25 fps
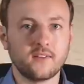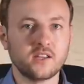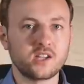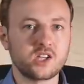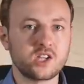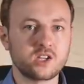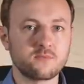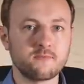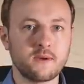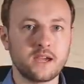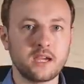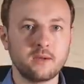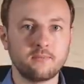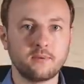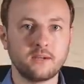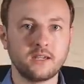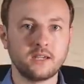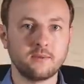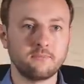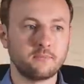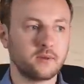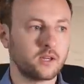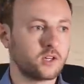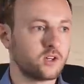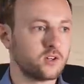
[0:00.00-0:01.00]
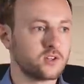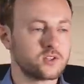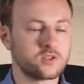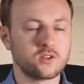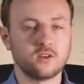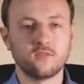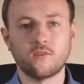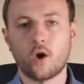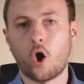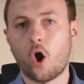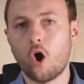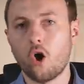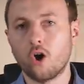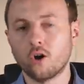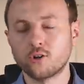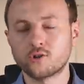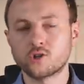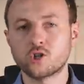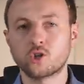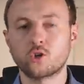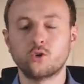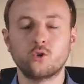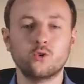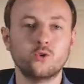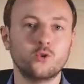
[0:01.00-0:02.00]
And this is maybe because of
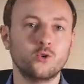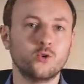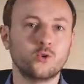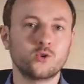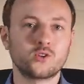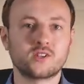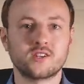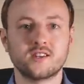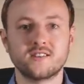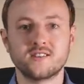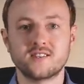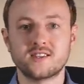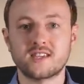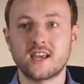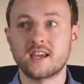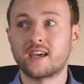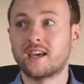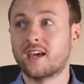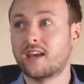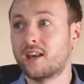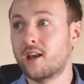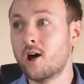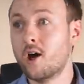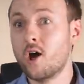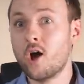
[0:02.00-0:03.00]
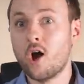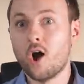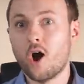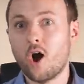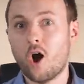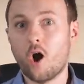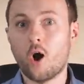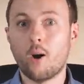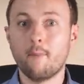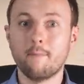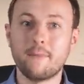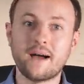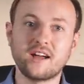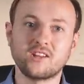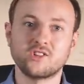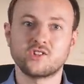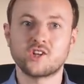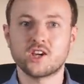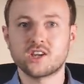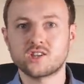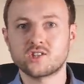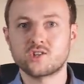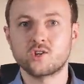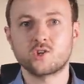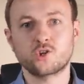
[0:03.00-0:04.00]
articles and saying, oh,
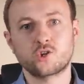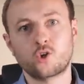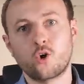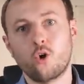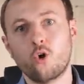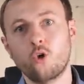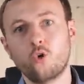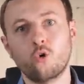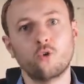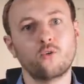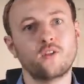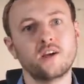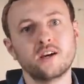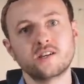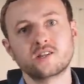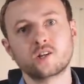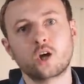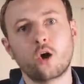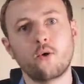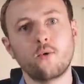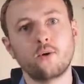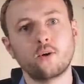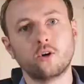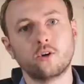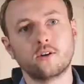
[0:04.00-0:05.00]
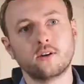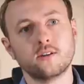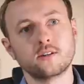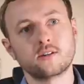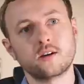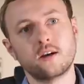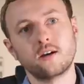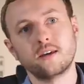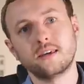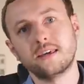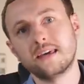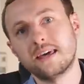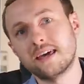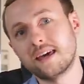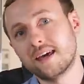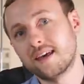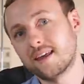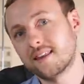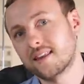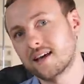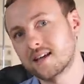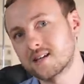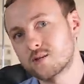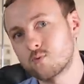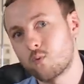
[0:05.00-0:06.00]
Manchester's got all this going on. It's like,
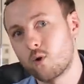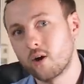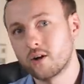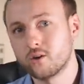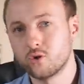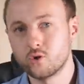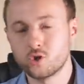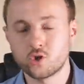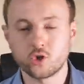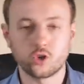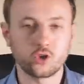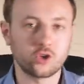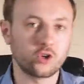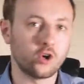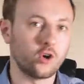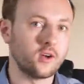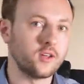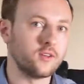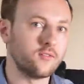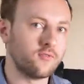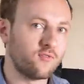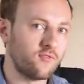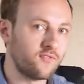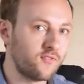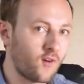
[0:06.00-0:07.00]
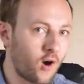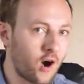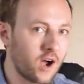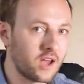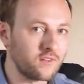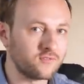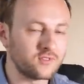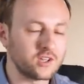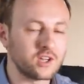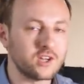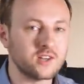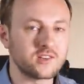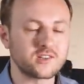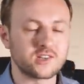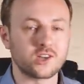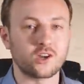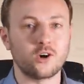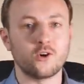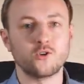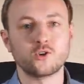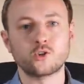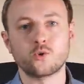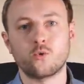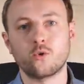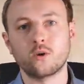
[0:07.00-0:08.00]
yeah, that's why you should have got in 5 years
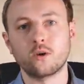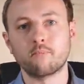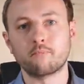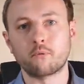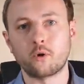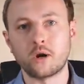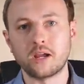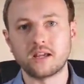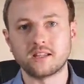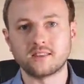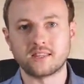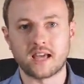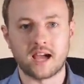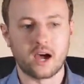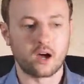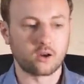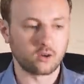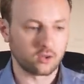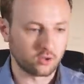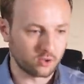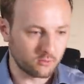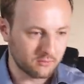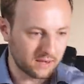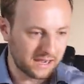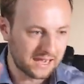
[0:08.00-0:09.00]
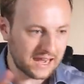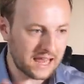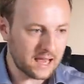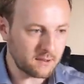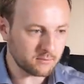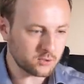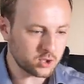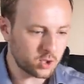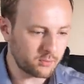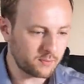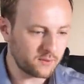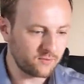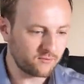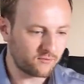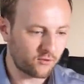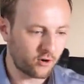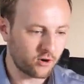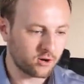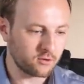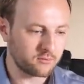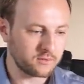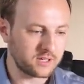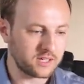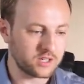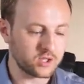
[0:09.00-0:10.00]
ago. So I wanna break down, got my laptop in
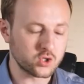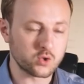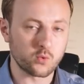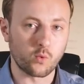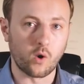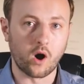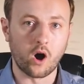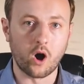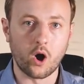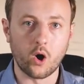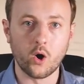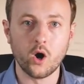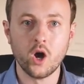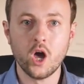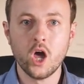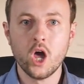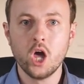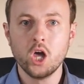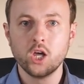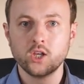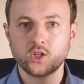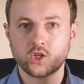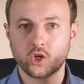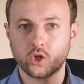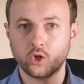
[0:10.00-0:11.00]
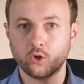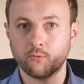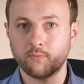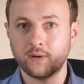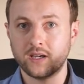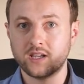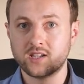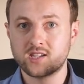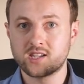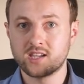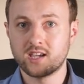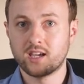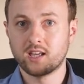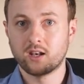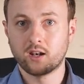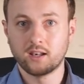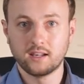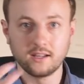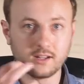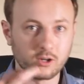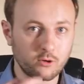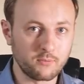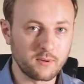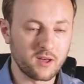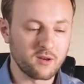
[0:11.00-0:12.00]
front of me as well. So you'll be seeing a
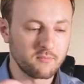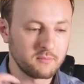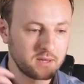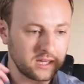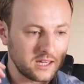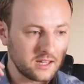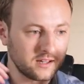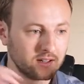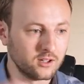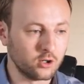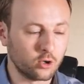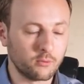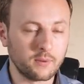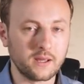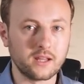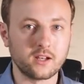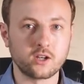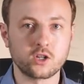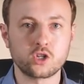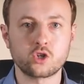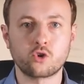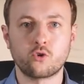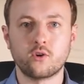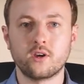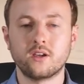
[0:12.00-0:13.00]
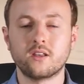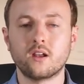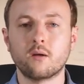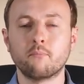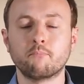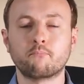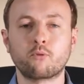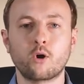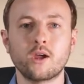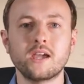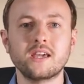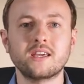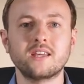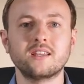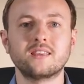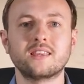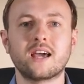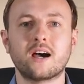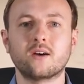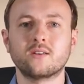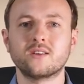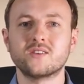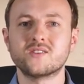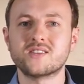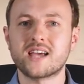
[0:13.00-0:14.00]
little bit of me, a little bit of the screen, and breaking
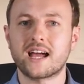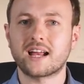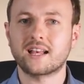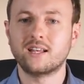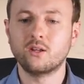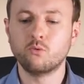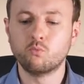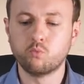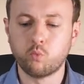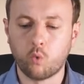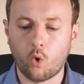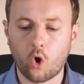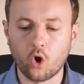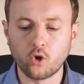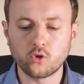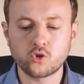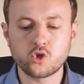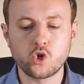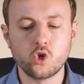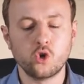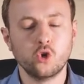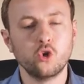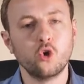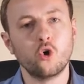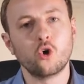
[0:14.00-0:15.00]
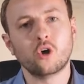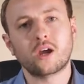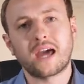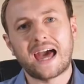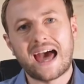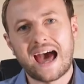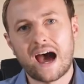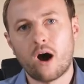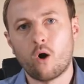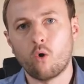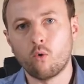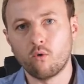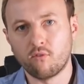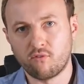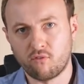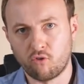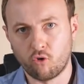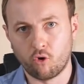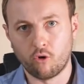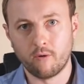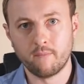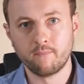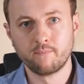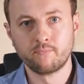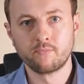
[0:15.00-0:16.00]
down exactly what to look out
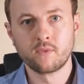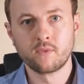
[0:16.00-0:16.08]
for.